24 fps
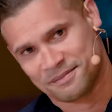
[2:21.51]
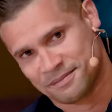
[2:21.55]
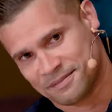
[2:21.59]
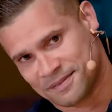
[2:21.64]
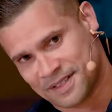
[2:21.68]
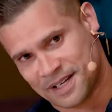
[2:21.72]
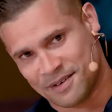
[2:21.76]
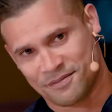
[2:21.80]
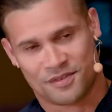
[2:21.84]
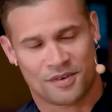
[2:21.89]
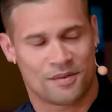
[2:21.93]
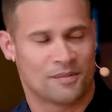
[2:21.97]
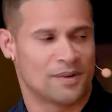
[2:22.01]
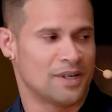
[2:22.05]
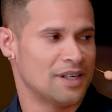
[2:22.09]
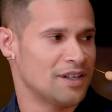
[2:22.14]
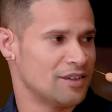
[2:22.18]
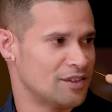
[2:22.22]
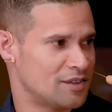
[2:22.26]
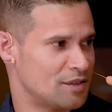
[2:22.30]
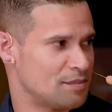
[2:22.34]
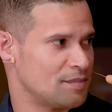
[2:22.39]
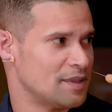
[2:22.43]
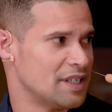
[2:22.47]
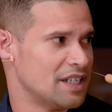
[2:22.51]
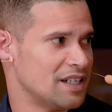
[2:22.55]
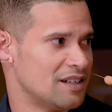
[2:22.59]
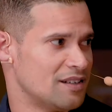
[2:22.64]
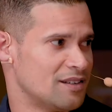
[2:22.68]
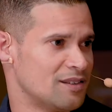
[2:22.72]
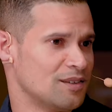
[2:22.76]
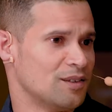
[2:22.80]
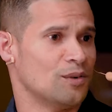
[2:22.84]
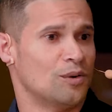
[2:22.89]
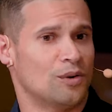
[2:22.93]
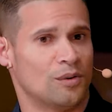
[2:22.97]
come from an
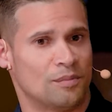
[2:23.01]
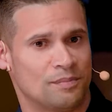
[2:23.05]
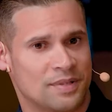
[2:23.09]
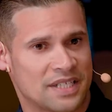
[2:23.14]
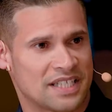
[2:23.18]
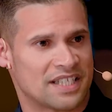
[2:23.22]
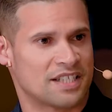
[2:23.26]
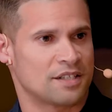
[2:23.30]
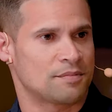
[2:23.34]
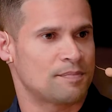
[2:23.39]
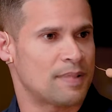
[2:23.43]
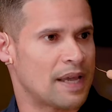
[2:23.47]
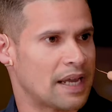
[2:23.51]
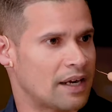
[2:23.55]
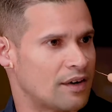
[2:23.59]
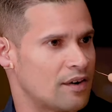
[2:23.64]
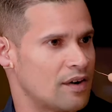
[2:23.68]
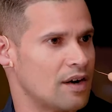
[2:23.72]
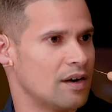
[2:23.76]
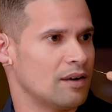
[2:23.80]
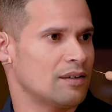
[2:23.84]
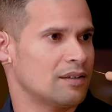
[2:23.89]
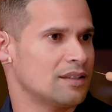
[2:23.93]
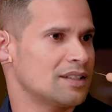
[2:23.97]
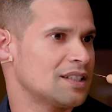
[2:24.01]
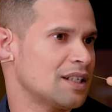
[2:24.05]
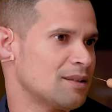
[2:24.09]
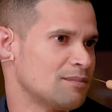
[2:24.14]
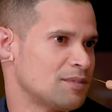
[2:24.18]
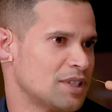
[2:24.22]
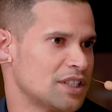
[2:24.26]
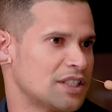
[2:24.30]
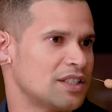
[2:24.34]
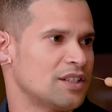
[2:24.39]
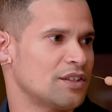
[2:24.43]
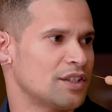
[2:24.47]
entrepreneurial or business background, so I'm
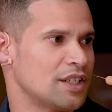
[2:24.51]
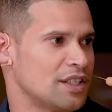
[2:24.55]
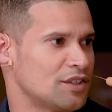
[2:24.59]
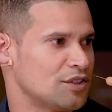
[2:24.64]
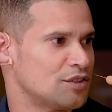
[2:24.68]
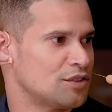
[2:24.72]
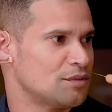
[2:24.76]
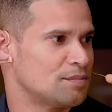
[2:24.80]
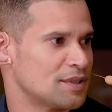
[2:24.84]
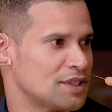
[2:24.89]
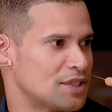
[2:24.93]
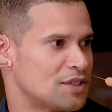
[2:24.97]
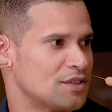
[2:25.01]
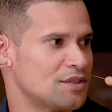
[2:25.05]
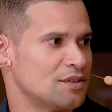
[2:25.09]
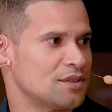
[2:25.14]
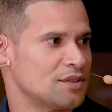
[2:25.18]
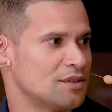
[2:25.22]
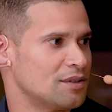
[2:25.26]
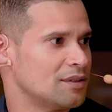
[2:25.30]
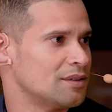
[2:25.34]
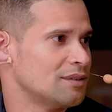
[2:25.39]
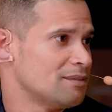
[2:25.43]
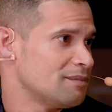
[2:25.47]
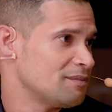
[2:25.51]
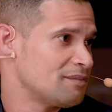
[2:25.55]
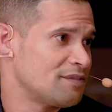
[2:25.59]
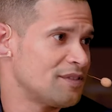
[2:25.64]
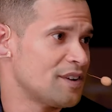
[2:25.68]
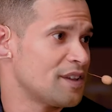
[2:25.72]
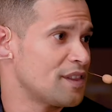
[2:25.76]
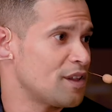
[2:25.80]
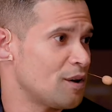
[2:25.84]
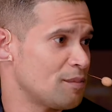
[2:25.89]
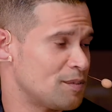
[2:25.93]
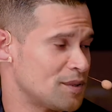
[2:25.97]
just looking to pursue
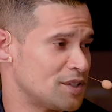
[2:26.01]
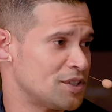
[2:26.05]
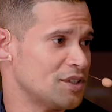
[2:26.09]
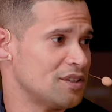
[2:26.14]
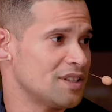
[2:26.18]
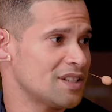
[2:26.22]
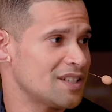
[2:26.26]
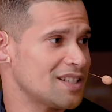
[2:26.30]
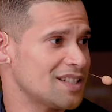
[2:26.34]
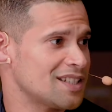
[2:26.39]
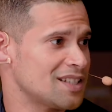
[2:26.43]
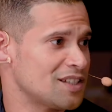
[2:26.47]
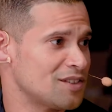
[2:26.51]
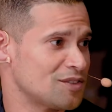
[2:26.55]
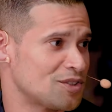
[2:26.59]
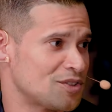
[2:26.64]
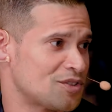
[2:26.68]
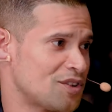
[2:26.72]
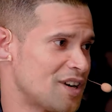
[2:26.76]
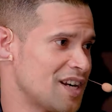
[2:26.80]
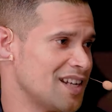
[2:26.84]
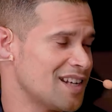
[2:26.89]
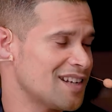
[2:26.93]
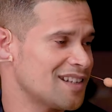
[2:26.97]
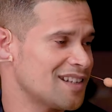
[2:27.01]
further opportunities in Australia.